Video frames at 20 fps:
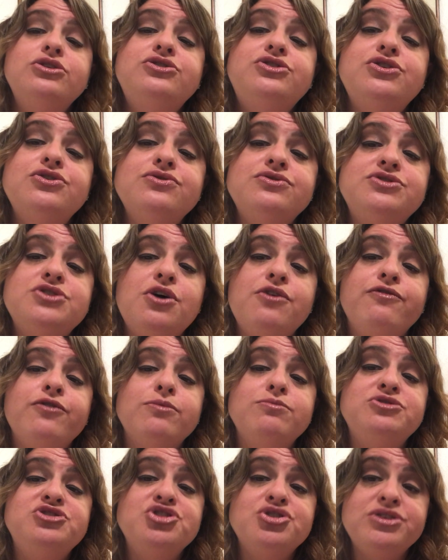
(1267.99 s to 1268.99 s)
do so
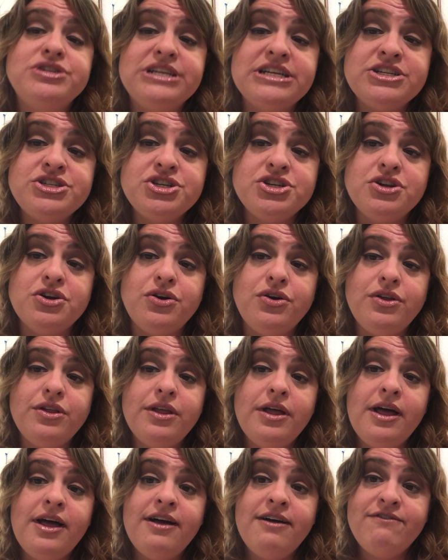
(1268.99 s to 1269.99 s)
from traditional
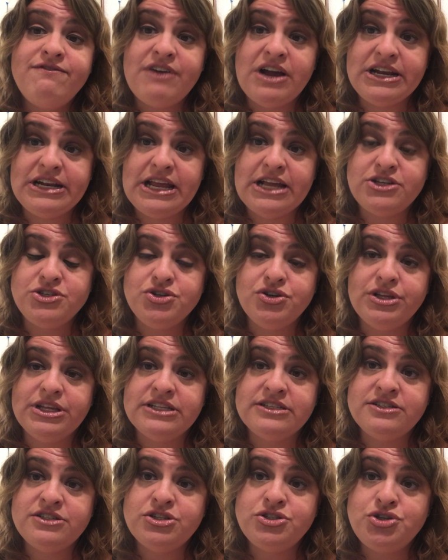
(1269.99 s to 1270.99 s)
financial
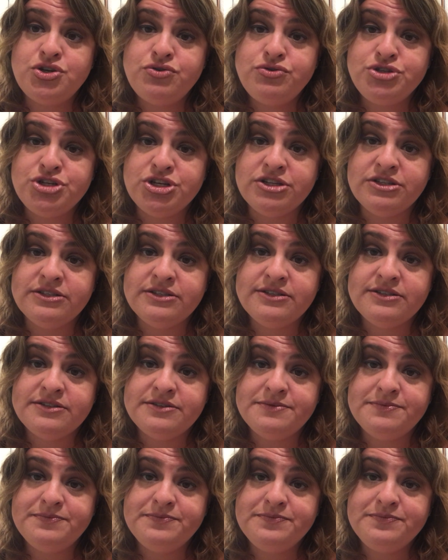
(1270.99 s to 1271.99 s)
institutions.
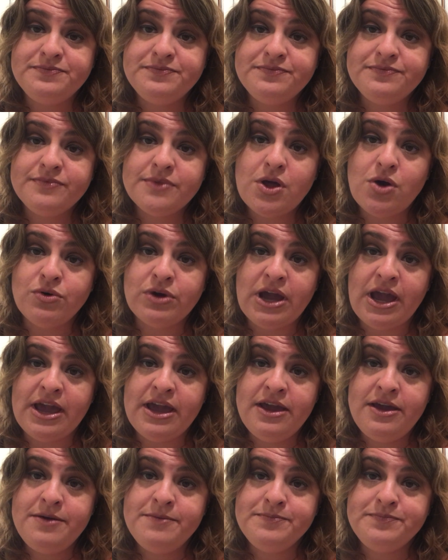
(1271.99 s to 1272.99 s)

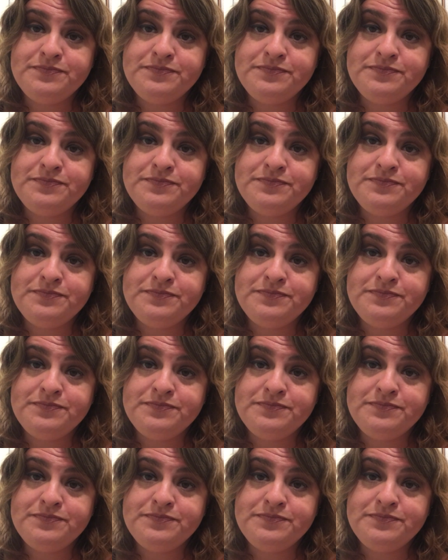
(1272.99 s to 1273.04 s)
Okay?